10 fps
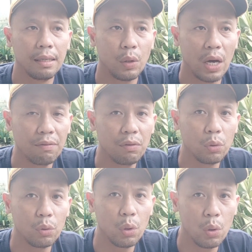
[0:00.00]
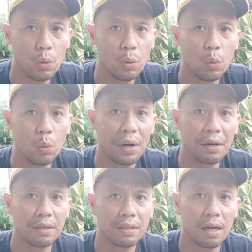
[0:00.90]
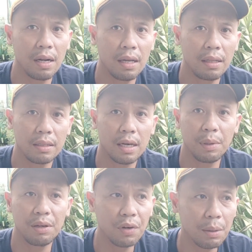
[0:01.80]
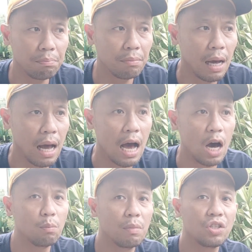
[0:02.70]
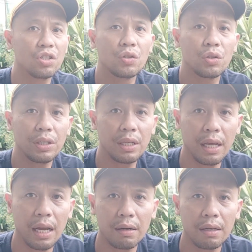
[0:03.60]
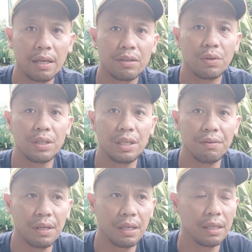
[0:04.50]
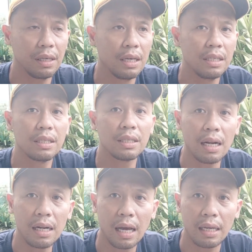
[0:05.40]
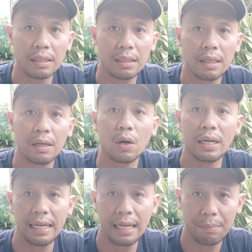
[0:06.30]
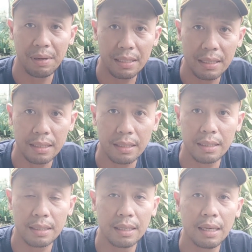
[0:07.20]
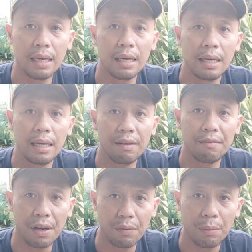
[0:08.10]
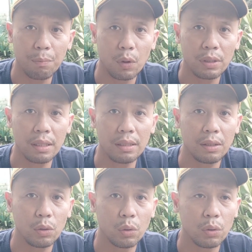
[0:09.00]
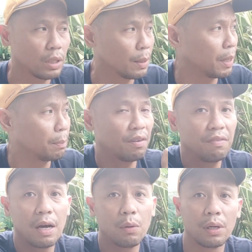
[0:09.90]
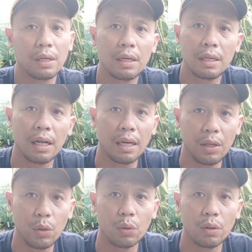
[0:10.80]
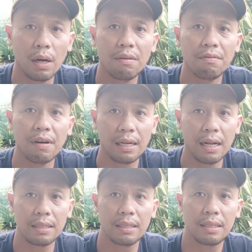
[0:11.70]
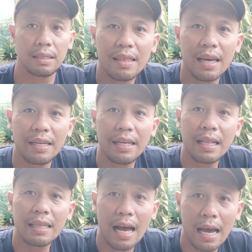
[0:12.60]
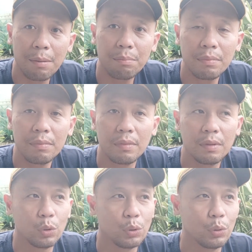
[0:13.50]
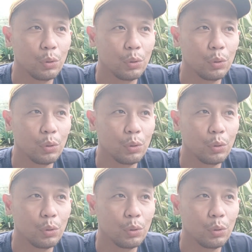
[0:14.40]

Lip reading: You have to know where the sunlight is coming from, how much a certain area is receiving sunlight on a daily basis. Very important ito sa pagpa-flower ng inyong Vandas. The ideal time to